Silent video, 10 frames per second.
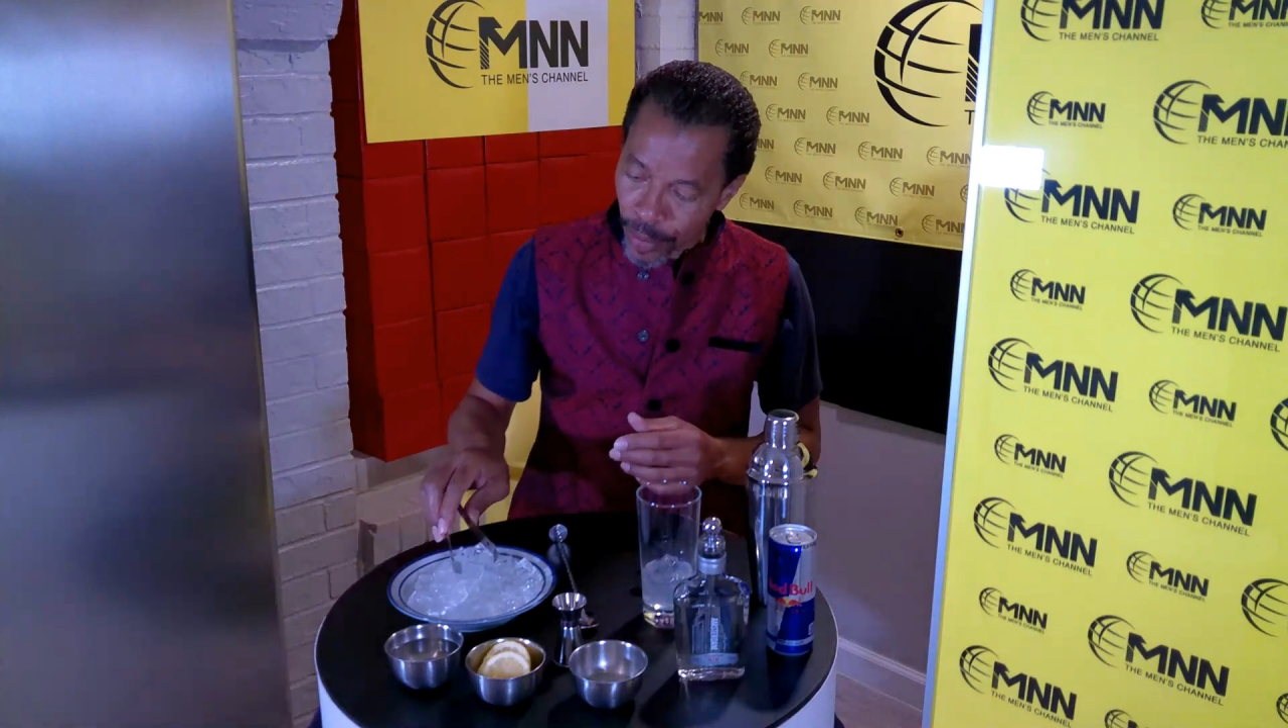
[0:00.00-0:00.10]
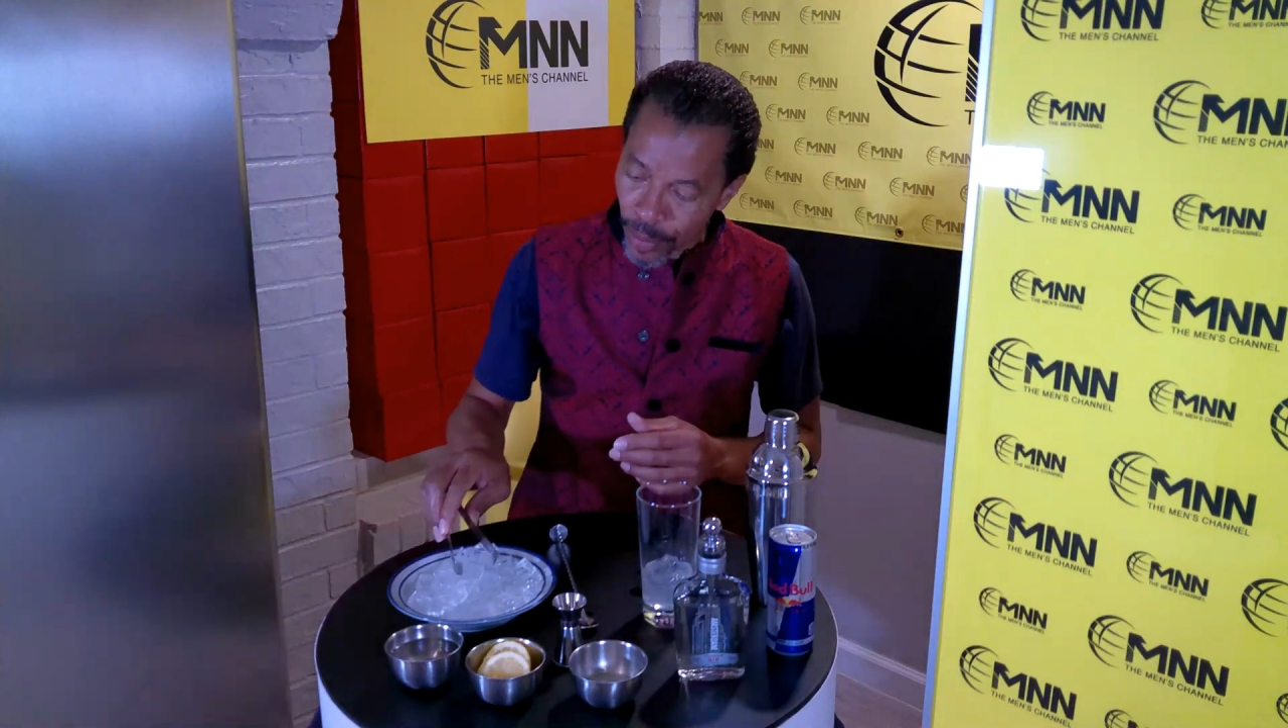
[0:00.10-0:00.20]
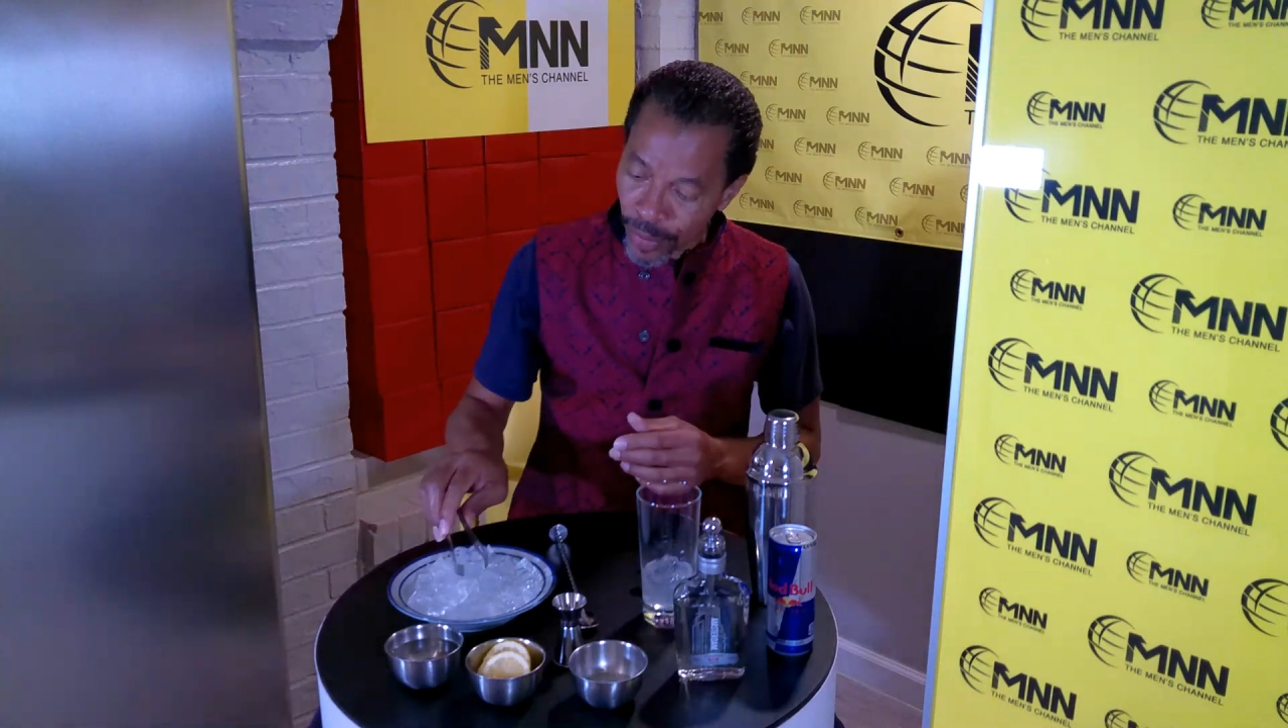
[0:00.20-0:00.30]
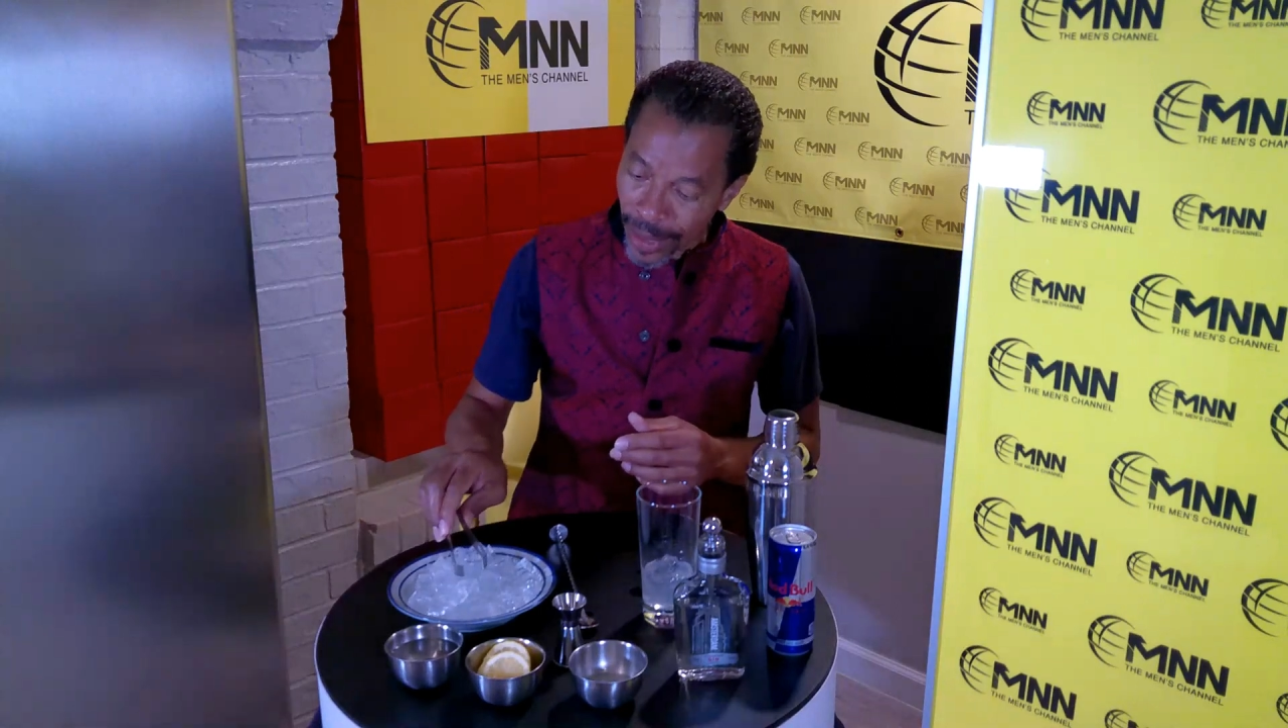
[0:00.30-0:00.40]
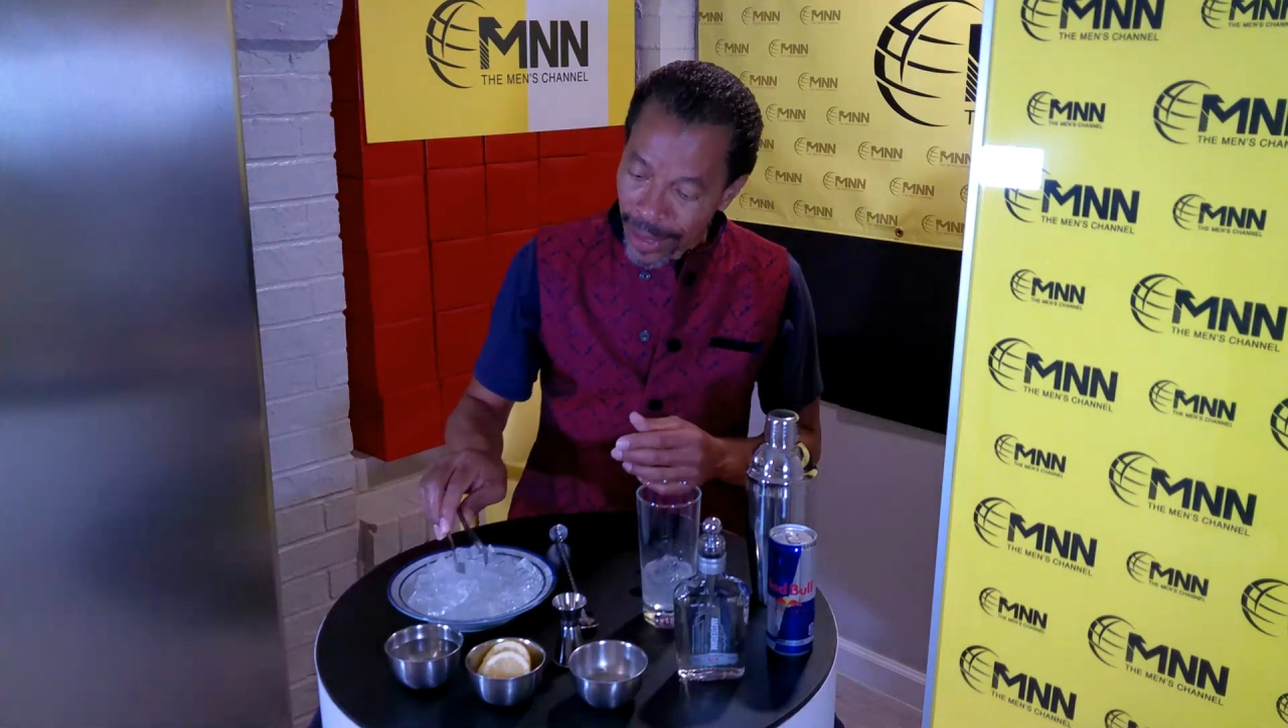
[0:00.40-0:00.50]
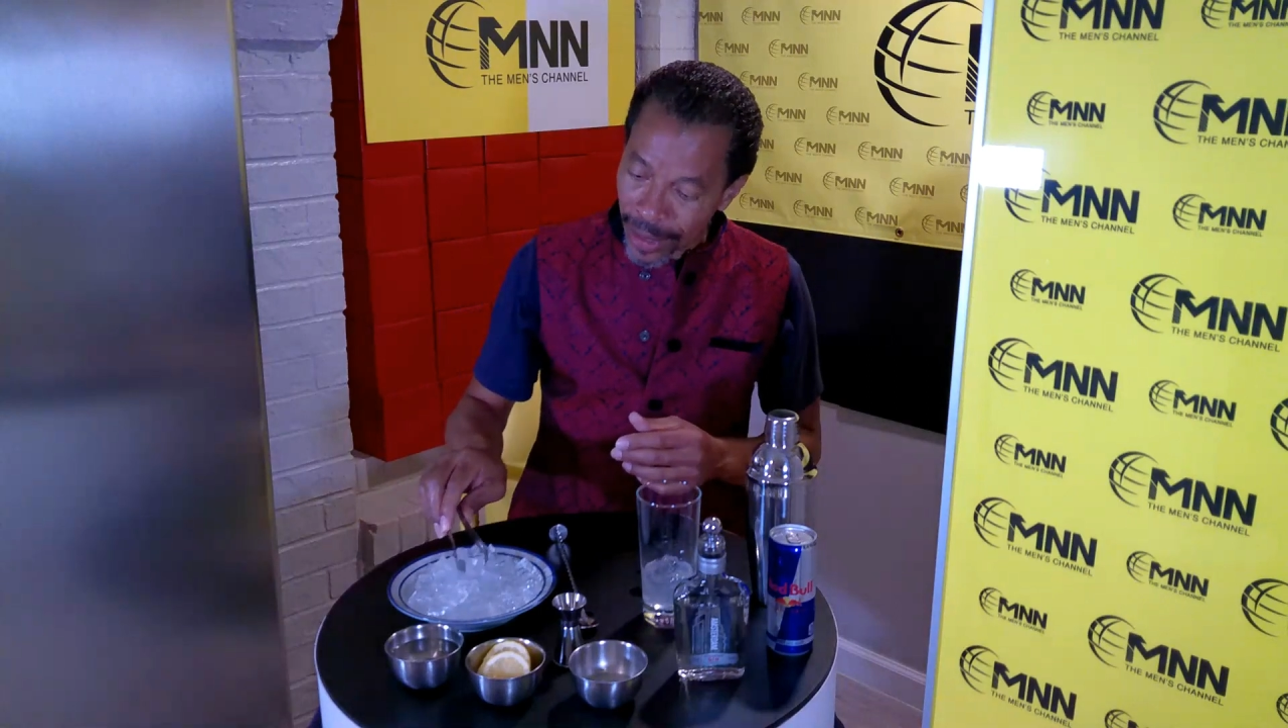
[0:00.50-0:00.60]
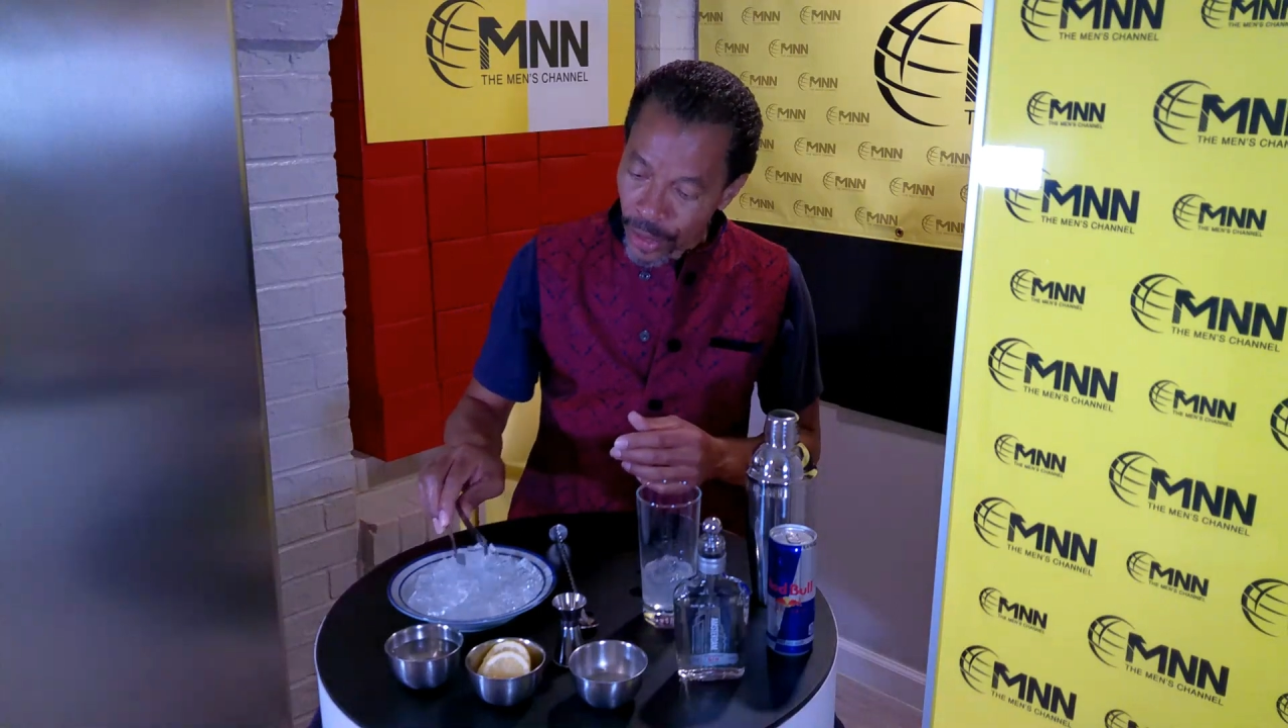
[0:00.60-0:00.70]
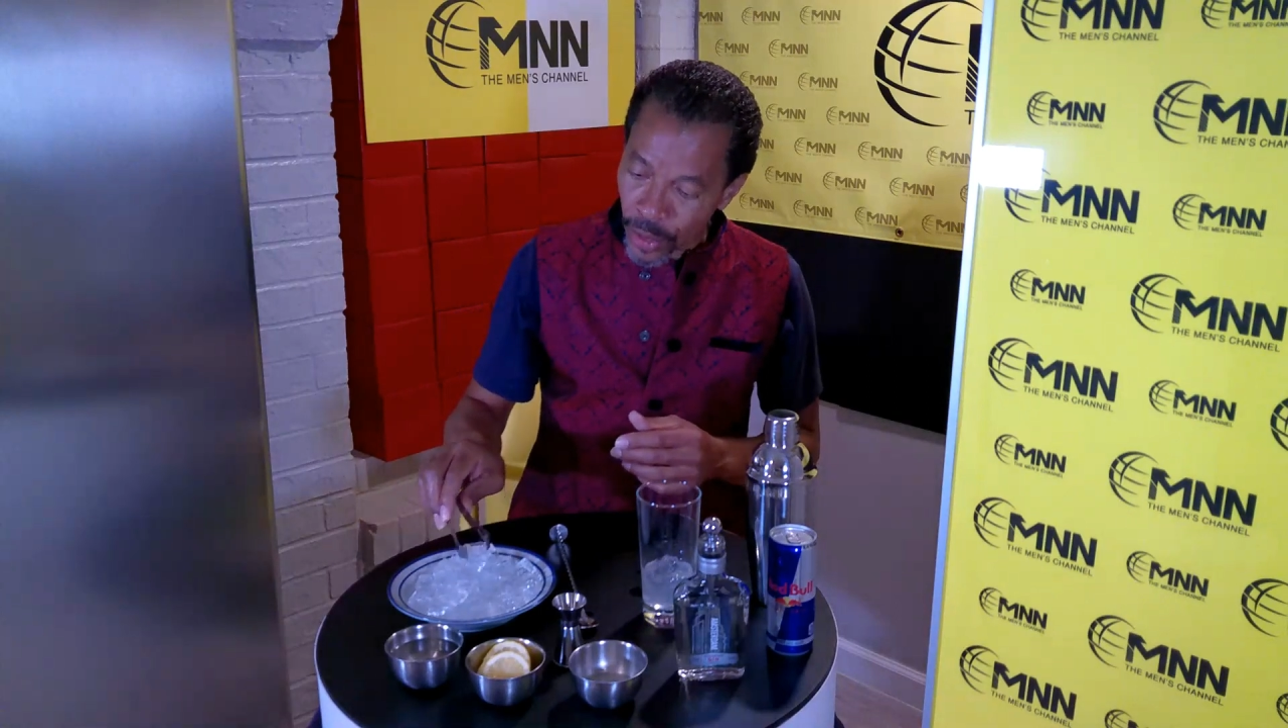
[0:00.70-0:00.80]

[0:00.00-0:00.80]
provide a